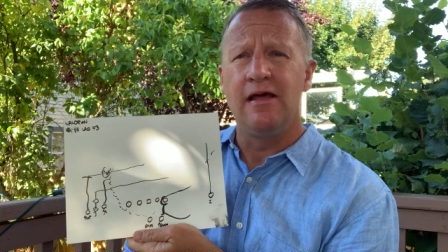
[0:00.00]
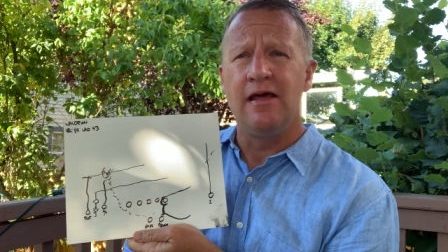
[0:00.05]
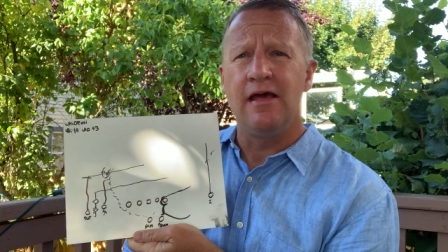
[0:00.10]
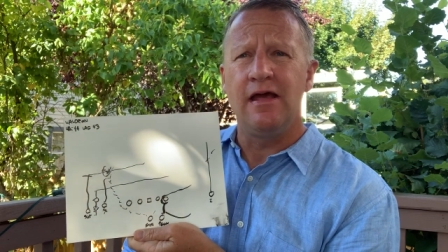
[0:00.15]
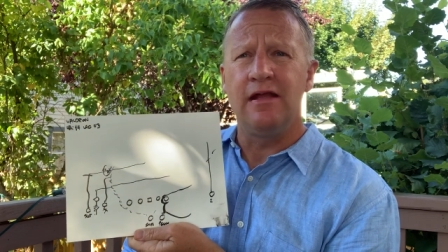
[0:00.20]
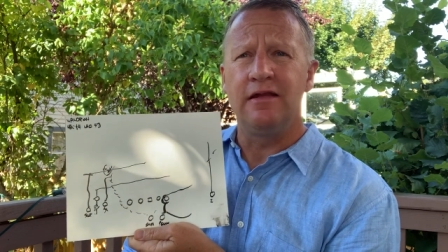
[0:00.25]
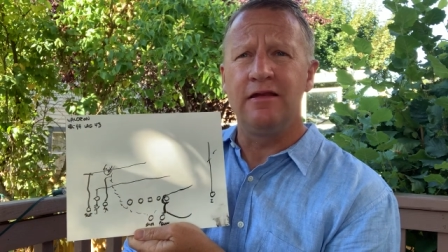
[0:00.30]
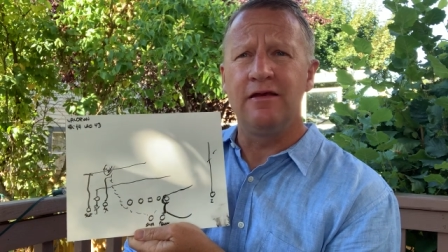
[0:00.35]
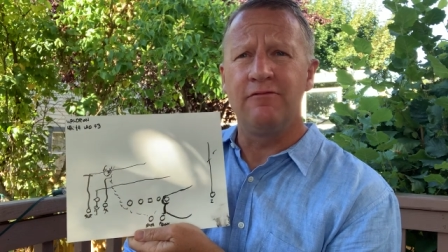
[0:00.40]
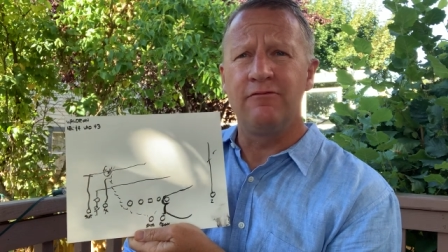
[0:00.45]

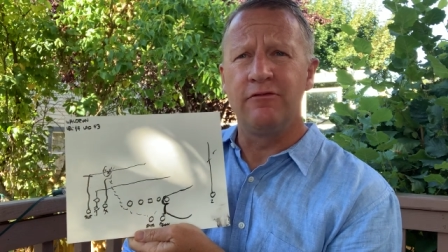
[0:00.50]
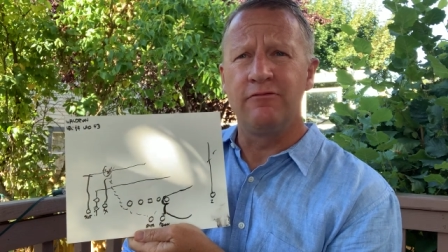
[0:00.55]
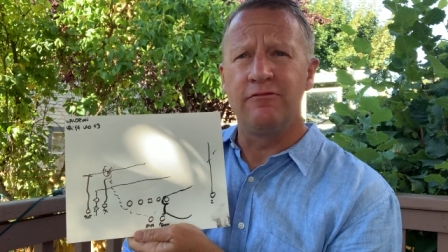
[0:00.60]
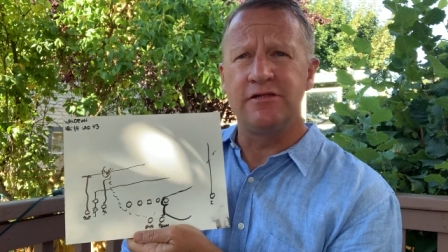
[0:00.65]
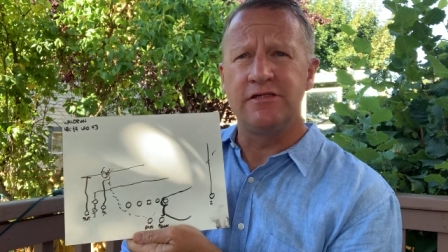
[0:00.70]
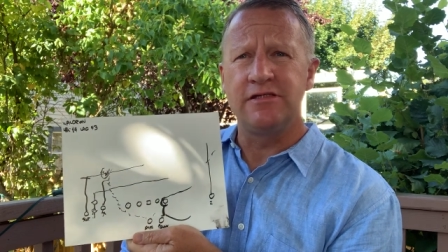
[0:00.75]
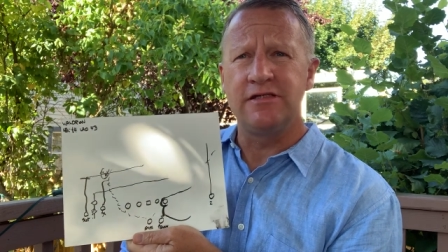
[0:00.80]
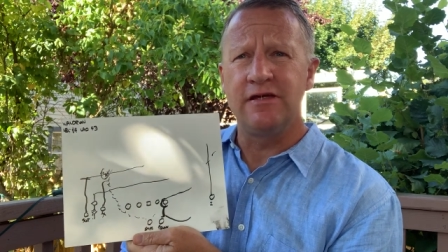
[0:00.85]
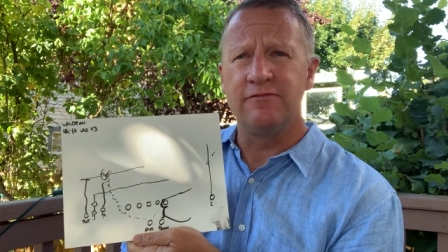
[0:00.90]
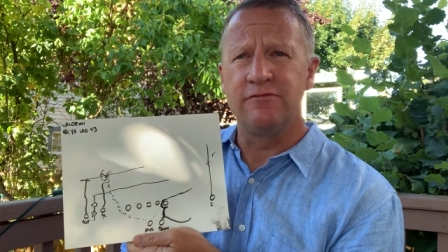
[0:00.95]
and give the
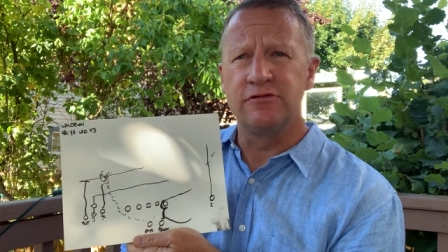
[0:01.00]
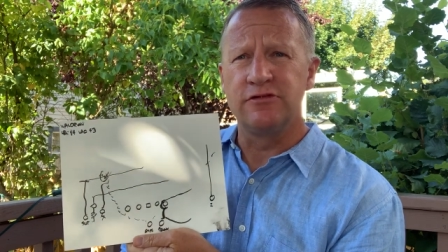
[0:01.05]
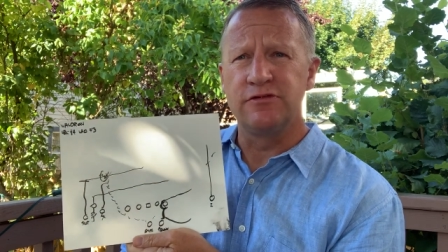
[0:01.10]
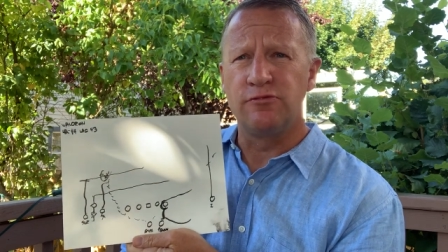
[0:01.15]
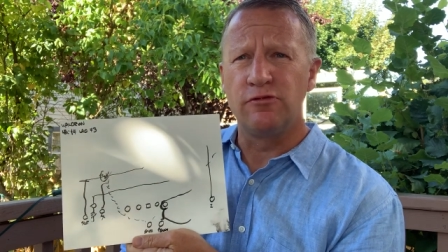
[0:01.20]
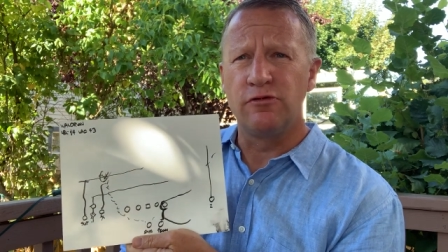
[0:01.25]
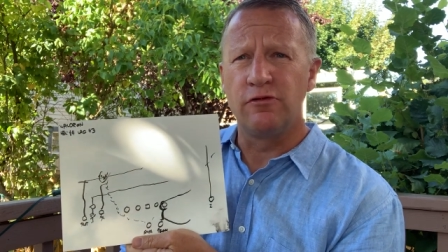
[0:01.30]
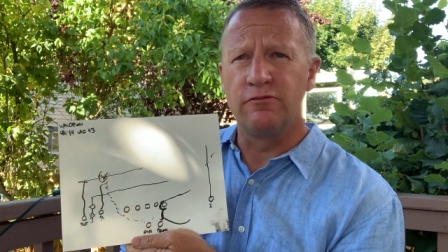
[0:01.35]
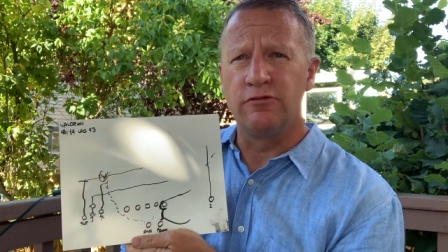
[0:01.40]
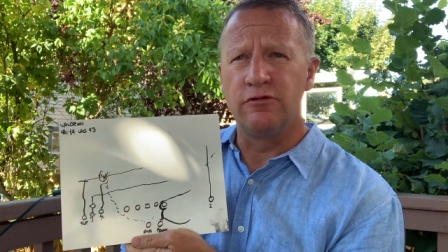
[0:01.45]
receivers
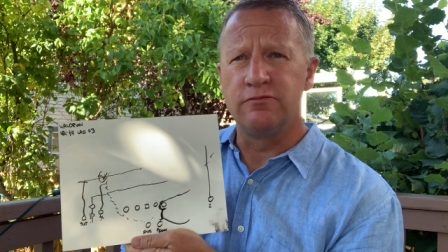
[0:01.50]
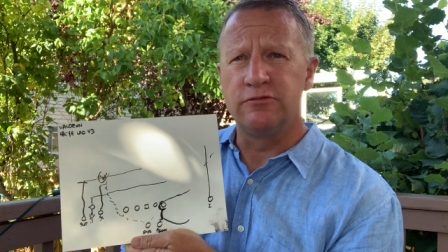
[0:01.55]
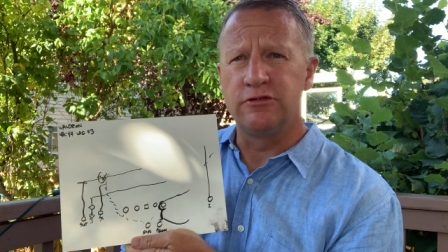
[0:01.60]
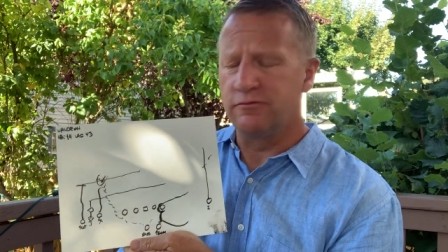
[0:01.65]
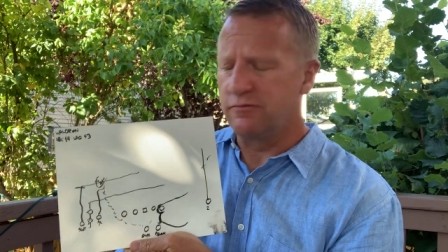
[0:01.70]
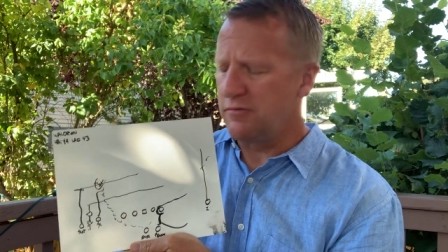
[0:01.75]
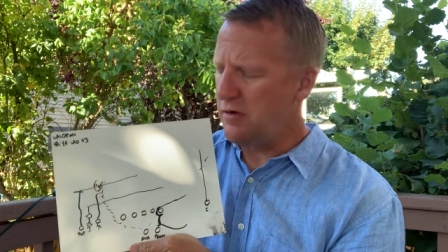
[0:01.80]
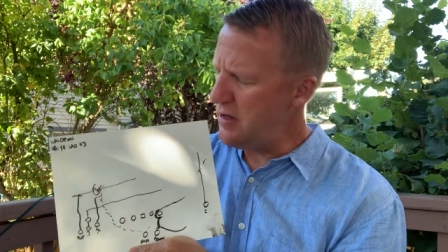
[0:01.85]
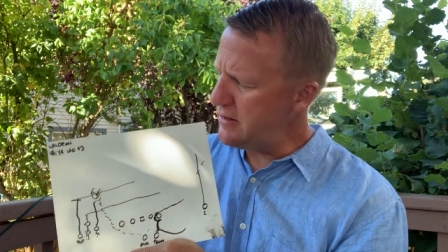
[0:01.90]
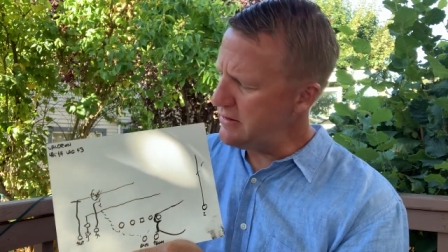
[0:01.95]
more room to
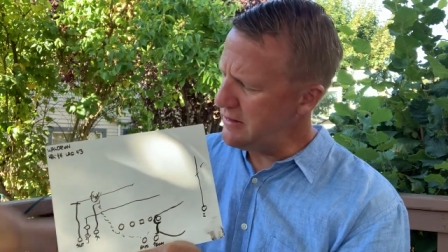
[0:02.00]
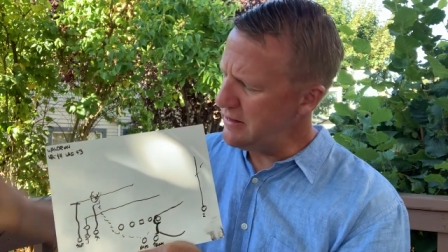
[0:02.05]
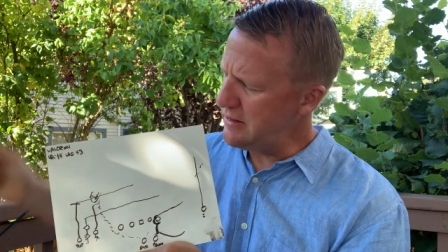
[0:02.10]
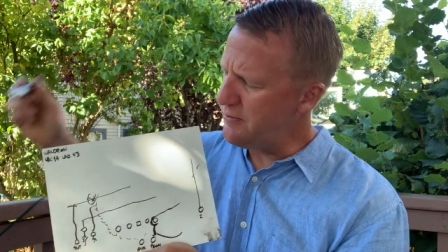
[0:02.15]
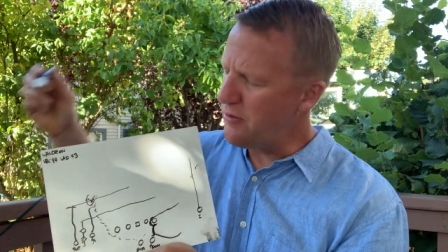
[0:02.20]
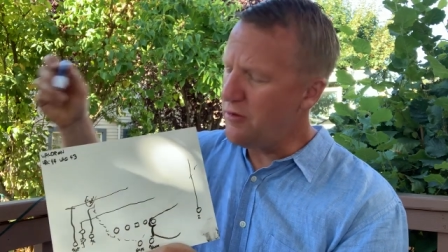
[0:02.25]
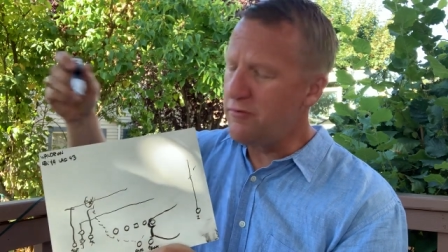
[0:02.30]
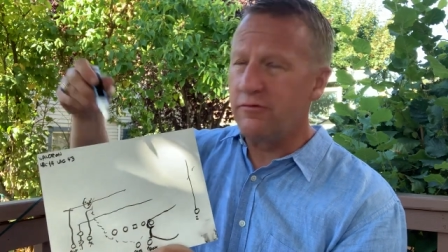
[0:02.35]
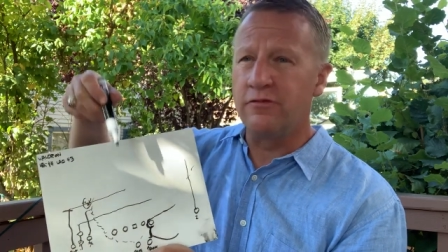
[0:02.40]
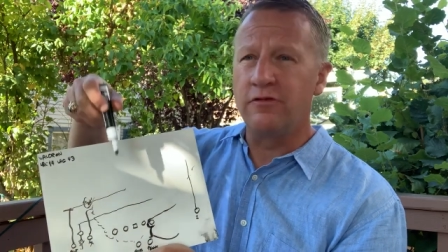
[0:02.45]
run, get them
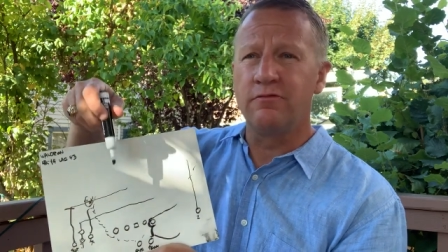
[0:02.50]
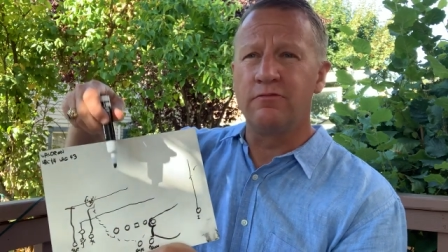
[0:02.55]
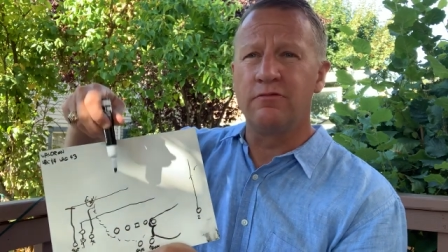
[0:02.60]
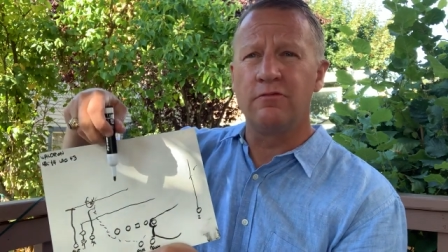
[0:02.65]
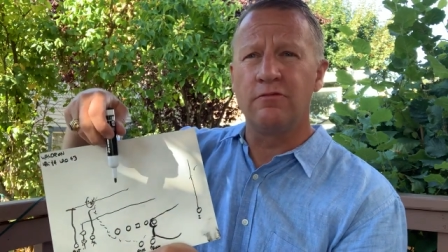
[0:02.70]
over the,